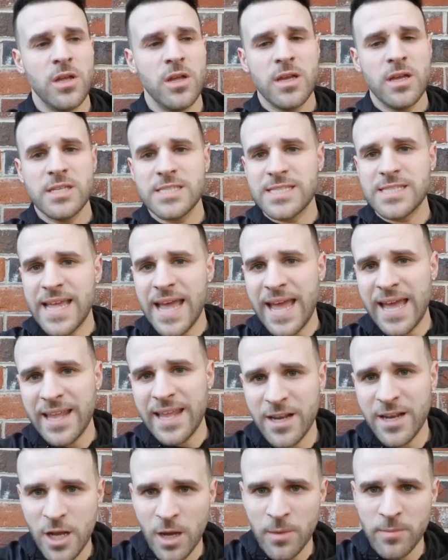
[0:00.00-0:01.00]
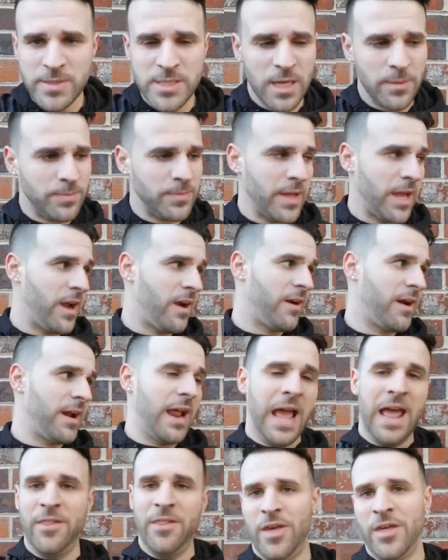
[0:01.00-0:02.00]
Stanton comes up there and,
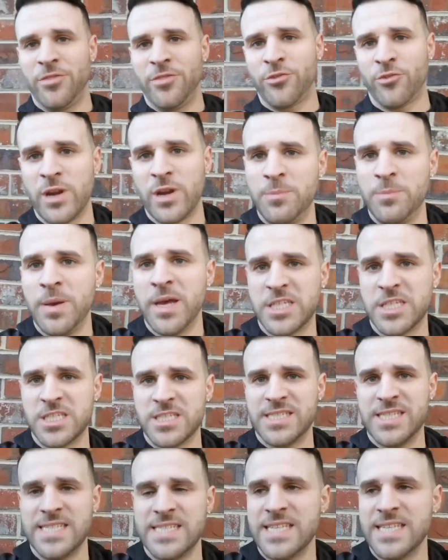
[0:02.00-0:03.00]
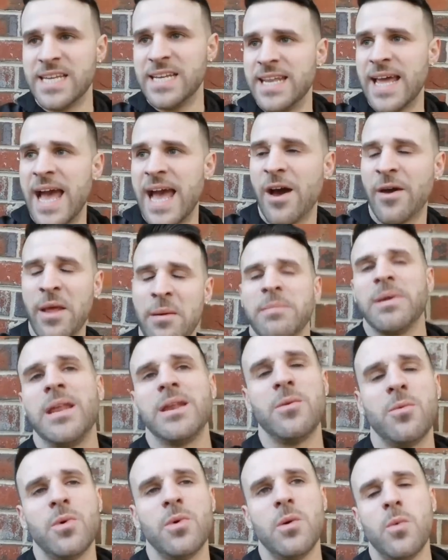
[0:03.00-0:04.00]
and, and three pitches, he's sitting down. I
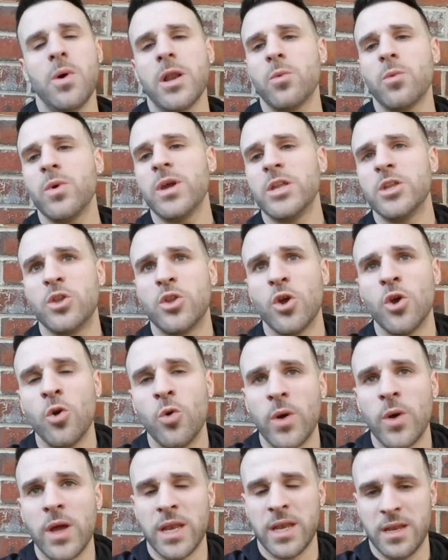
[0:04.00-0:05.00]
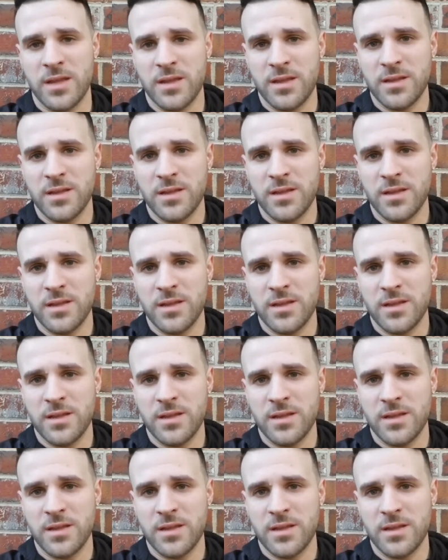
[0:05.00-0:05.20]
mean, what, what are we doing?